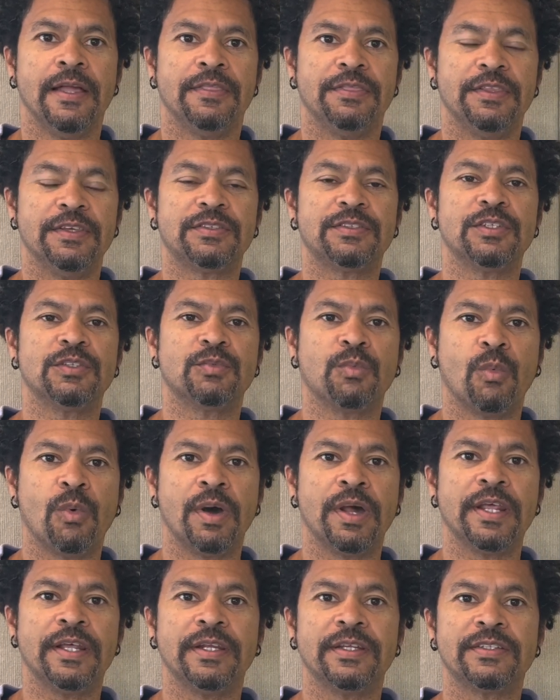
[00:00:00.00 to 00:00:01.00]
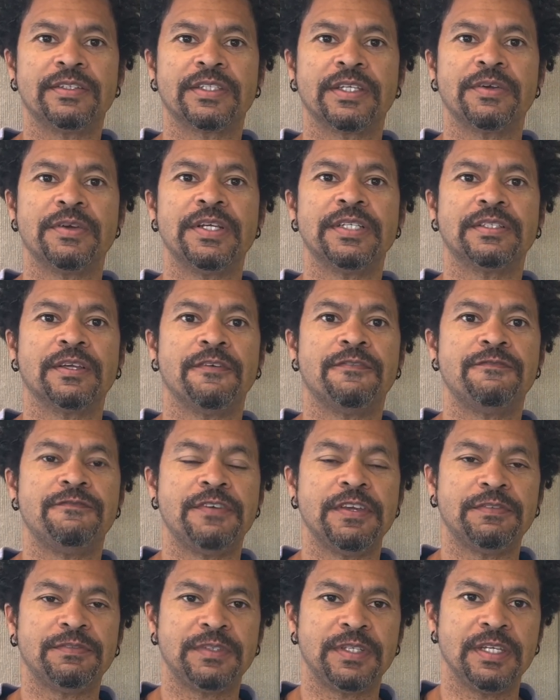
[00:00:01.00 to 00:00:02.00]
This is one in a series of
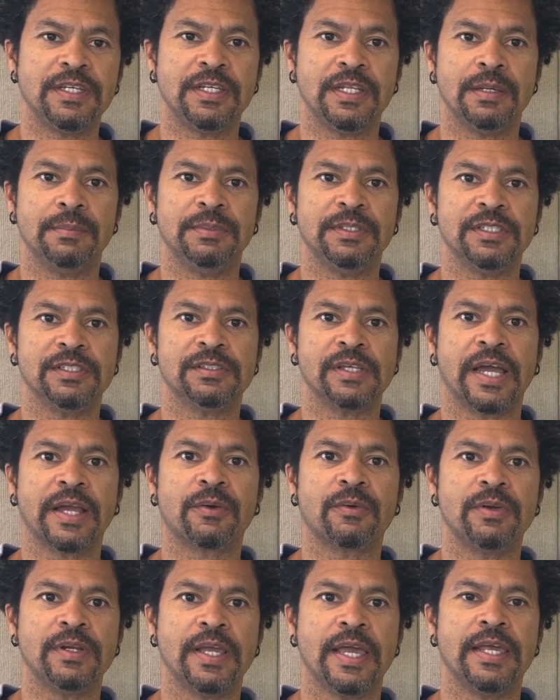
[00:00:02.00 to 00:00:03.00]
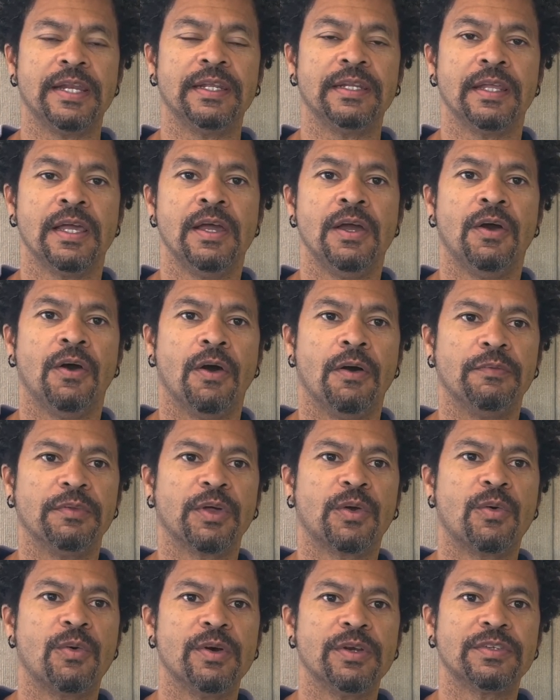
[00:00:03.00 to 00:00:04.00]
15 images I created over the
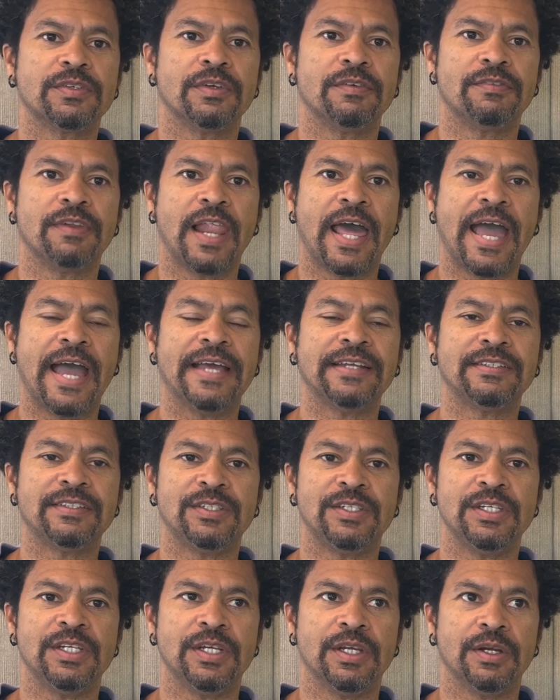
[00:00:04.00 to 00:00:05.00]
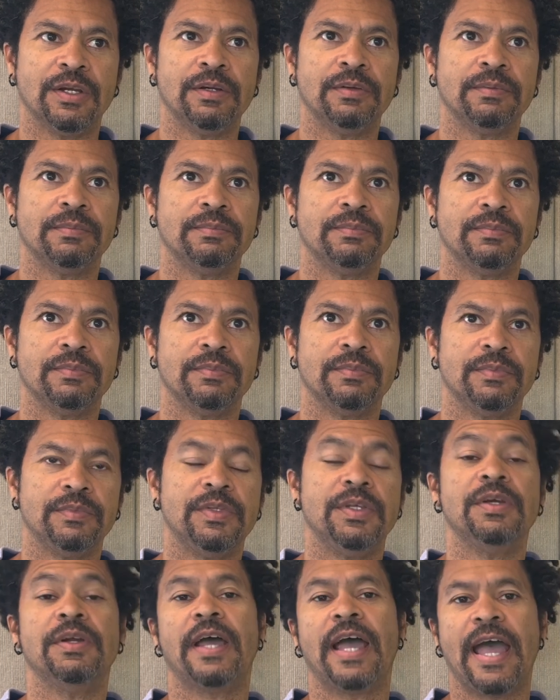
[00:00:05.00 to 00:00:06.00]
course of last year
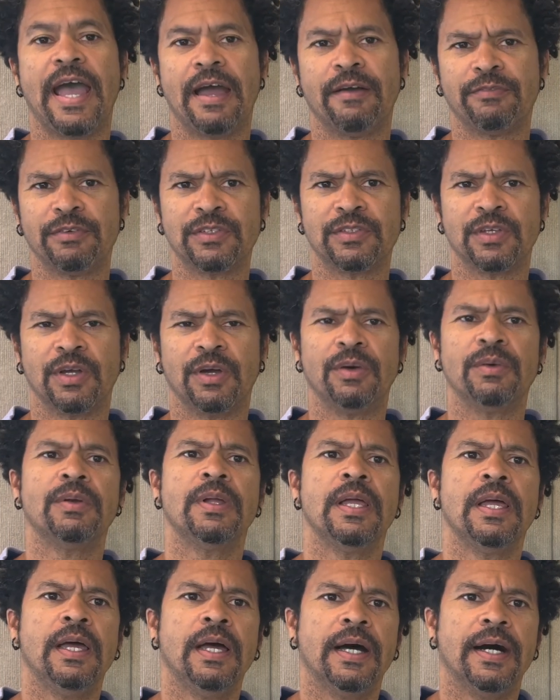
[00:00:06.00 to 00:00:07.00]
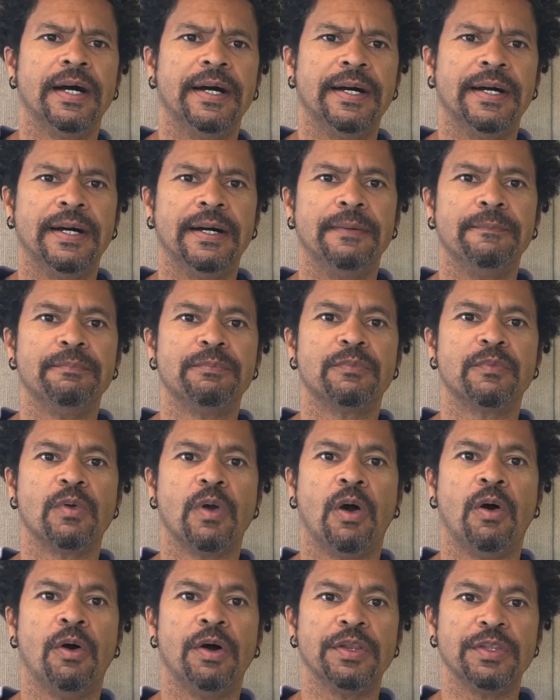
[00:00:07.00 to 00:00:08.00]
and a half or so,
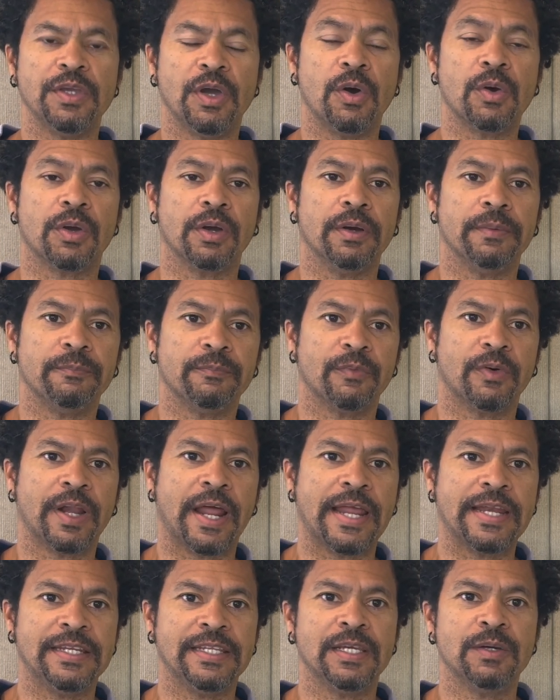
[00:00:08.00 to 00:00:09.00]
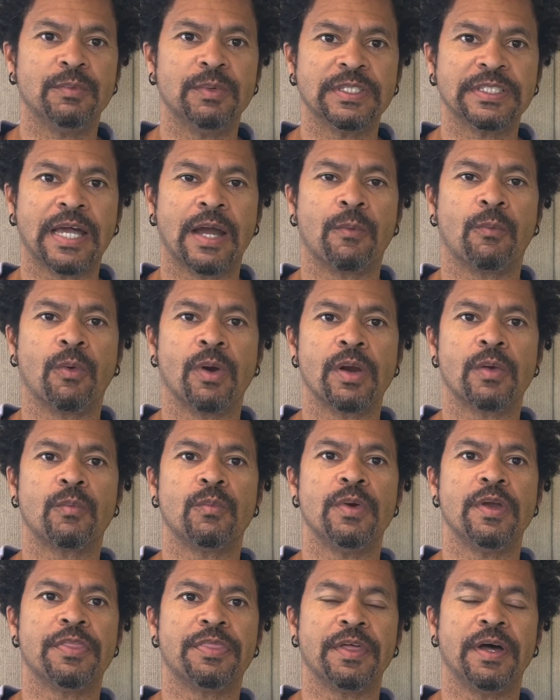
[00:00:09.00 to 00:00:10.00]
on yoga. What I did was I worked
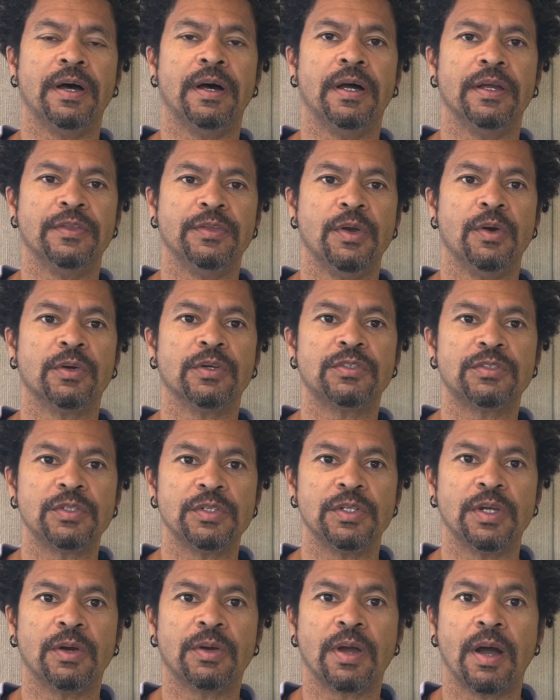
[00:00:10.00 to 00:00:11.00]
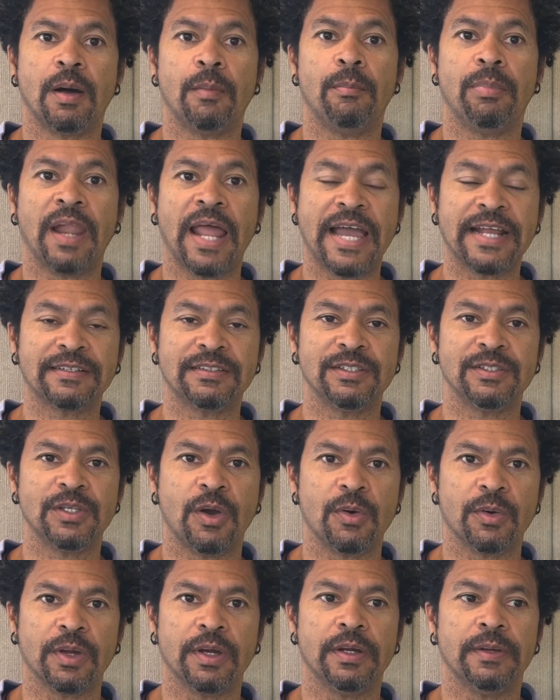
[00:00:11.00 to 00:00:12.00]
with a yoga studio called Black to
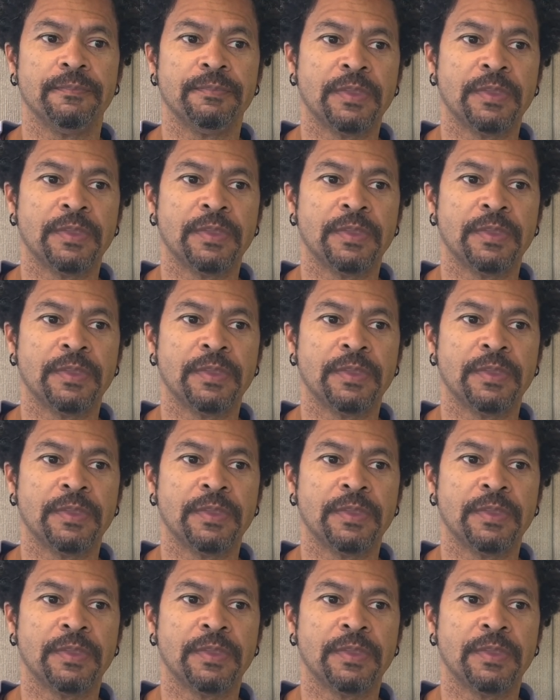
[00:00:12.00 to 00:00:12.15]
Yoga